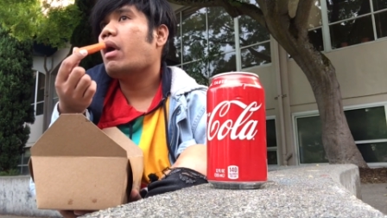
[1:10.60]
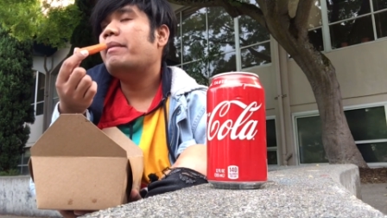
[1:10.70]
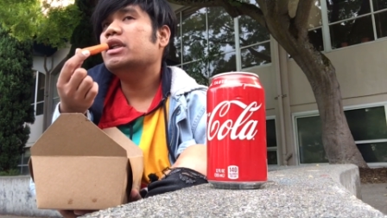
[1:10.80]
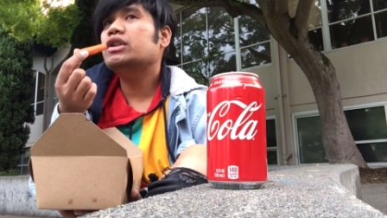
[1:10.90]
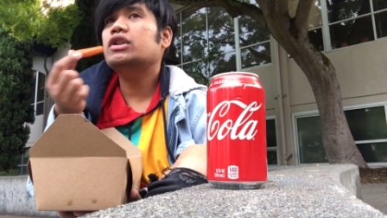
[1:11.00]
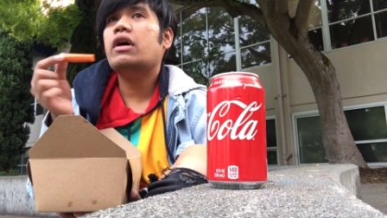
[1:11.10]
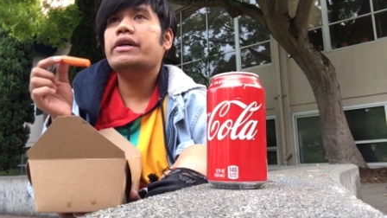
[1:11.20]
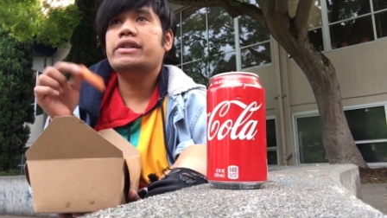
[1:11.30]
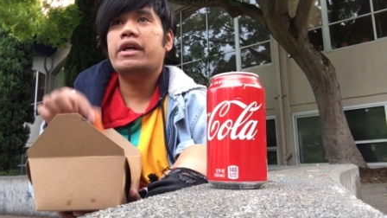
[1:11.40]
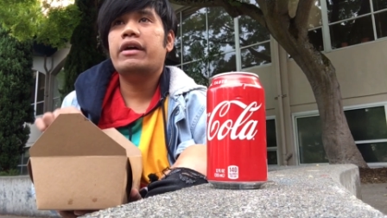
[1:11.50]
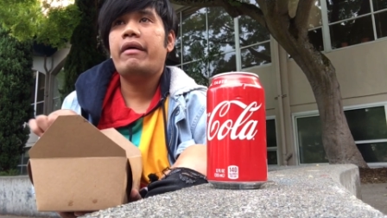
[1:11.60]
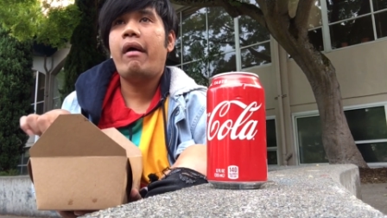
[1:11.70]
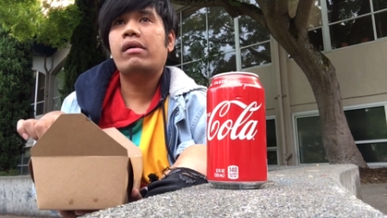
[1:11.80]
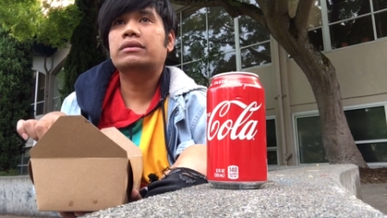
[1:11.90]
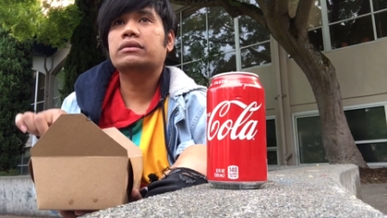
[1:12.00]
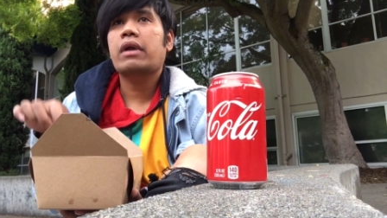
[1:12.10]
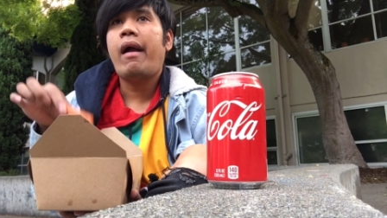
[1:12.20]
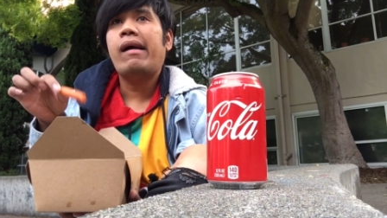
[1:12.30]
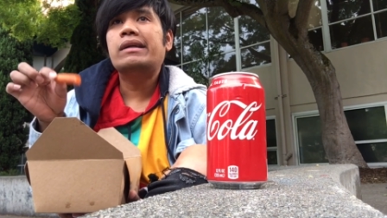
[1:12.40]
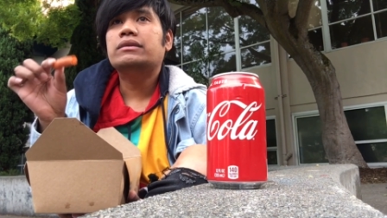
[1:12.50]
i'm gonna go uh share
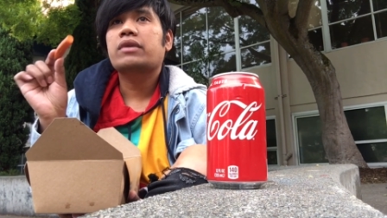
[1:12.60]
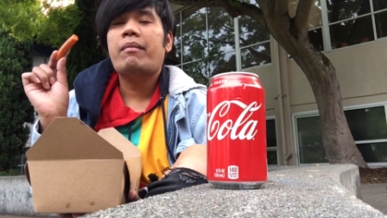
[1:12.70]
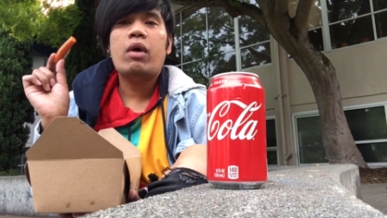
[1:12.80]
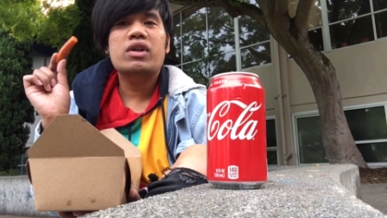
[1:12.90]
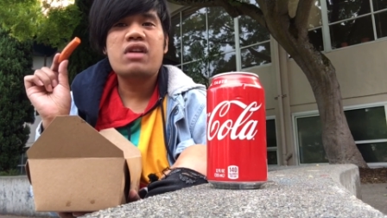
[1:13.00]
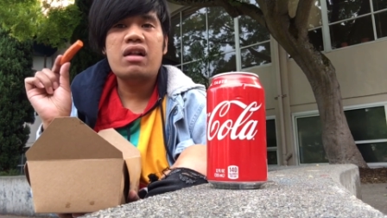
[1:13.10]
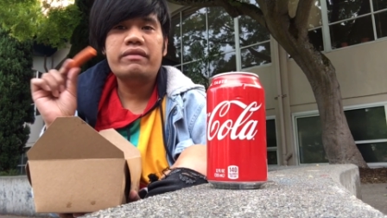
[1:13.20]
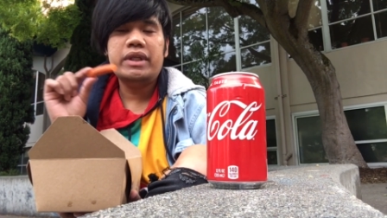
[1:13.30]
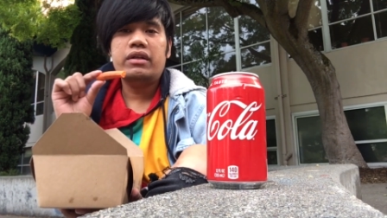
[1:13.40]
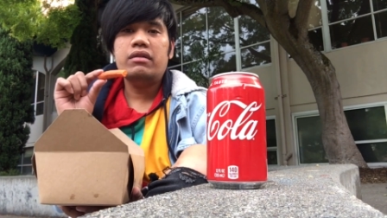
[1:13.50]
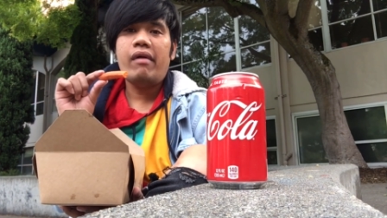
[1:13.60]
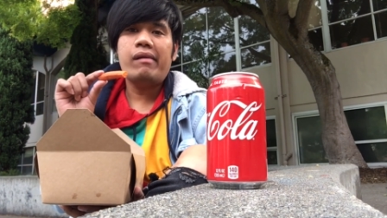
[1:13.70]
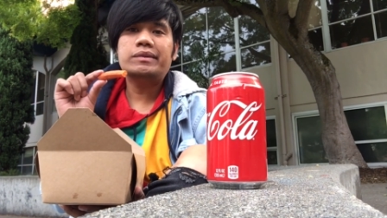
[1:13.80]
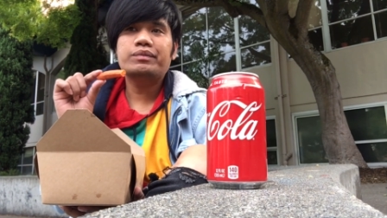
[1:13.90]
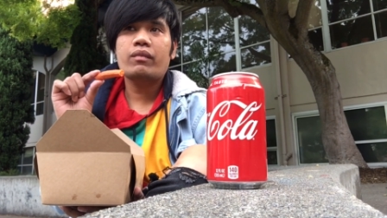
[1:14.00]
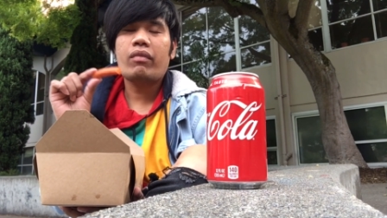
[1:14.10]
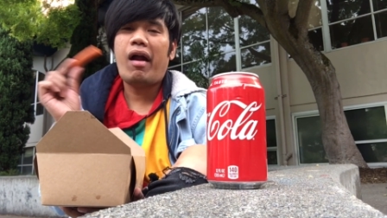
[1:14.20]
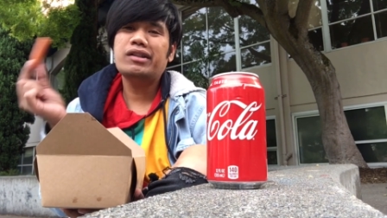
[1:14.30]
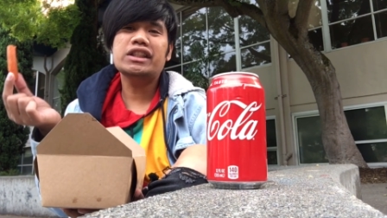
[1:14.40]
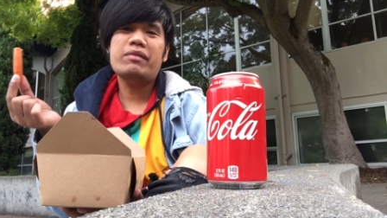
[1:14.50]
my one dollar bill
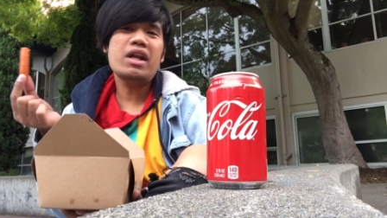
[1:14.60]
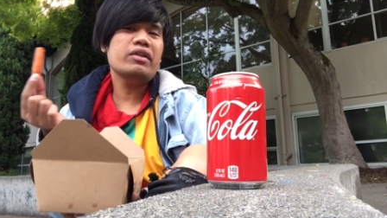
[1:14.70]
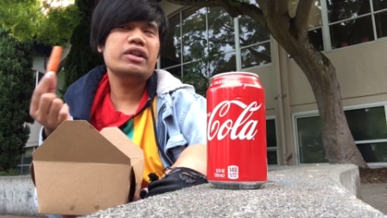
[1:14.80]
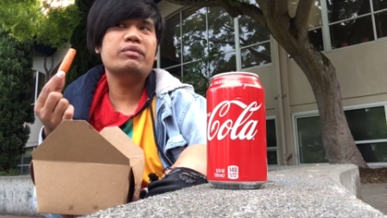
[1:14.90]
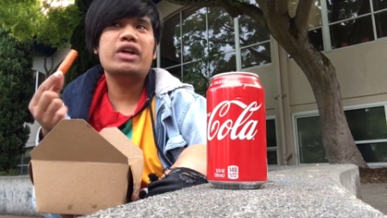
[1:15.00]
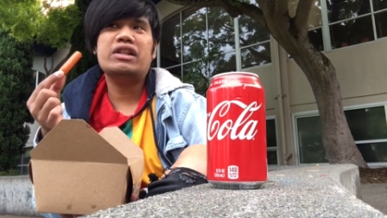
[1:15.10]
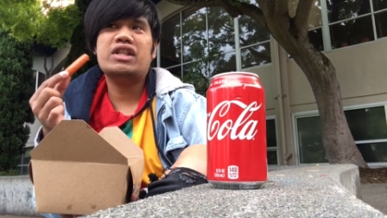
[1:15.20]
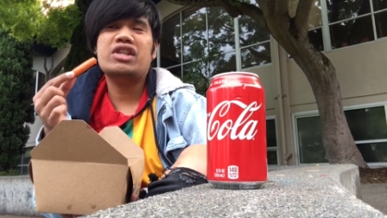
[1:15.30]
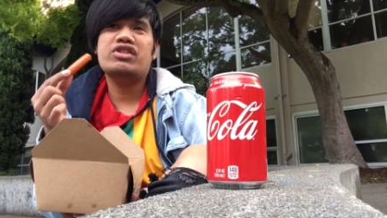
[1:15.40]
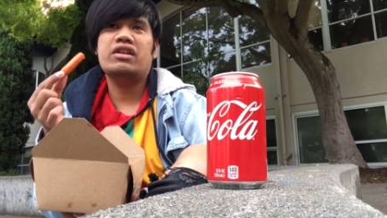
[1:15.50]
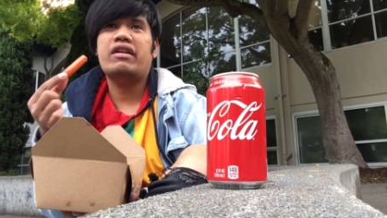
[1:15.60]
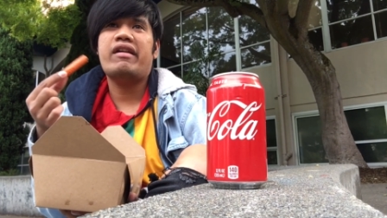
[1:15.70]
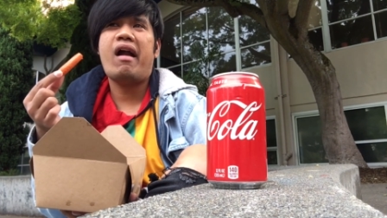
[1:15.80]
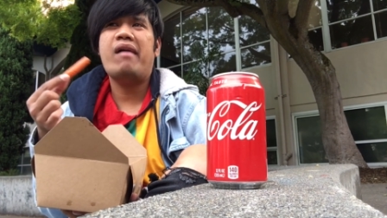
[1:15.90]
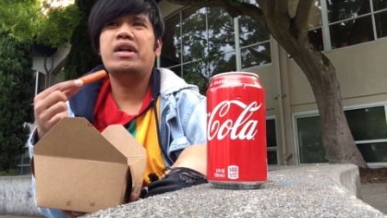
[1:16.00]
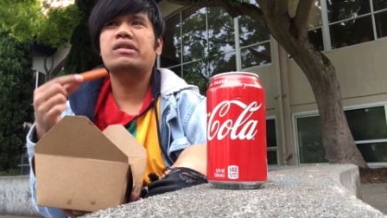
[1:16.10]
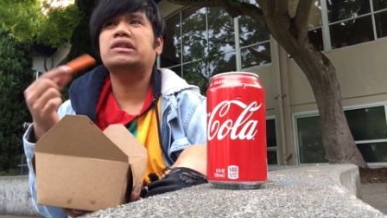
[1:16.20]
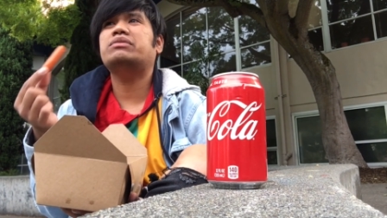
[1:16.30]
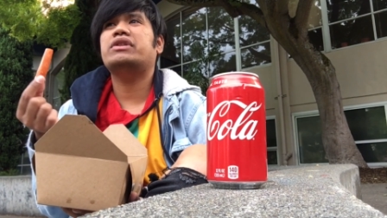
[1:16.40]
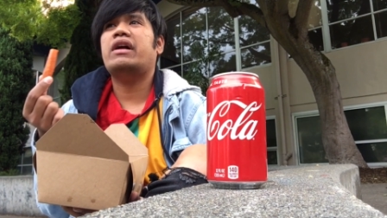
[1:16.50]
because i'm not looking for attention like i'm not
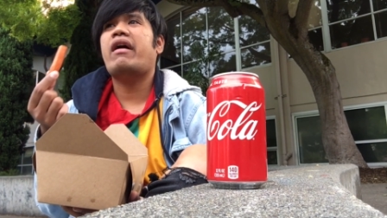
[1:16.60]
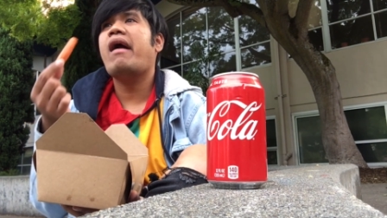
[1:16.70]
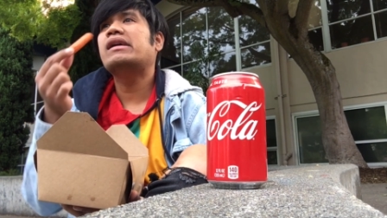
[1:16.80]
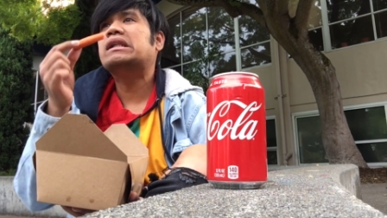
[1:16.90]
looking for like